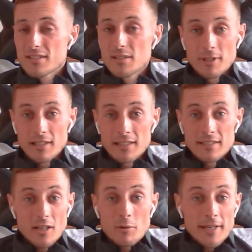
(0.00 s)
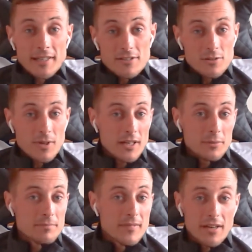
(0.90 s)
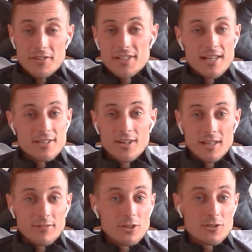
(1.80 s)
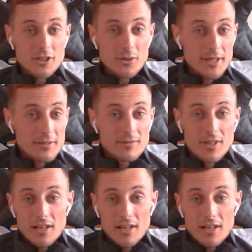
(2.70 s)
Similarly, don't make it too low. If you set a target of £100